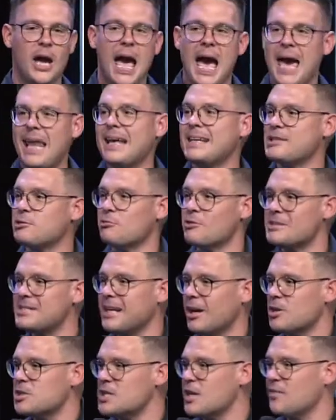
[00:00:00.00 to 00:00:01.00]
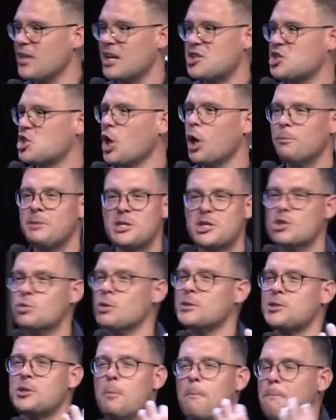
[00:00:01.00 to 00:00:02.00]
And as a result of that, Shelby just
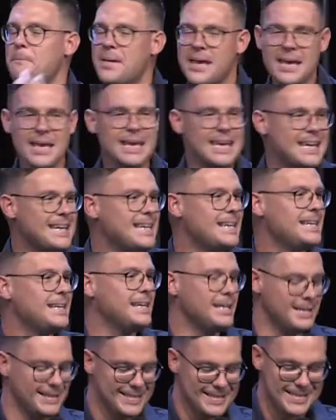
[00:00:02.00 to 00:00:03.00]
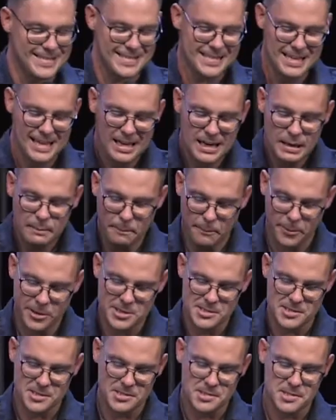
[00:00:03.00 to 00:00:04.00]
wants to be in his
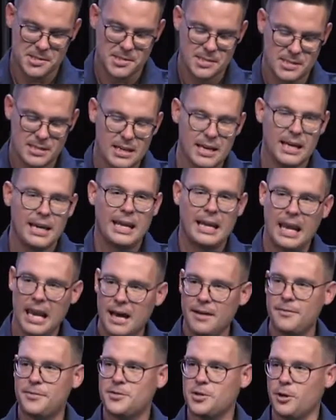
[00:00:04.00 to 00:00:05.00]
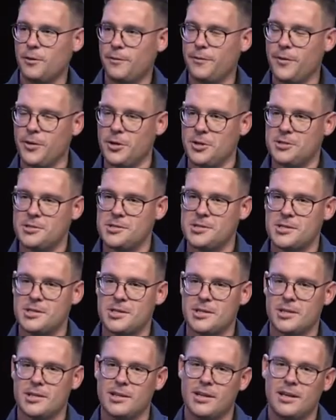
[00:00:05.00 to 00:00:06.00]
presence. He loved her first,
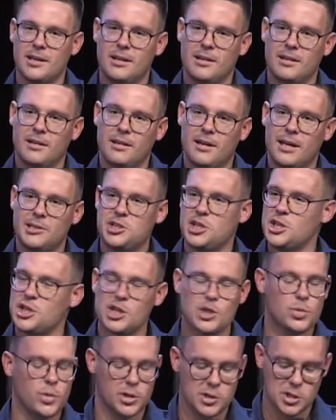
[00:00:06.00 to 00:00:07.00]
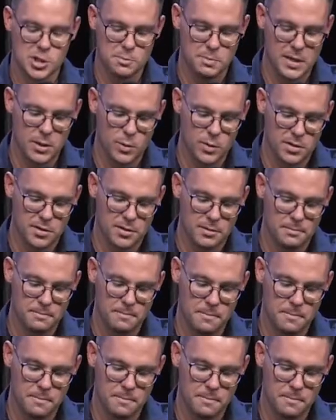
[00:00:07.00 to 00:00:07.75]
and she just wants to be with him.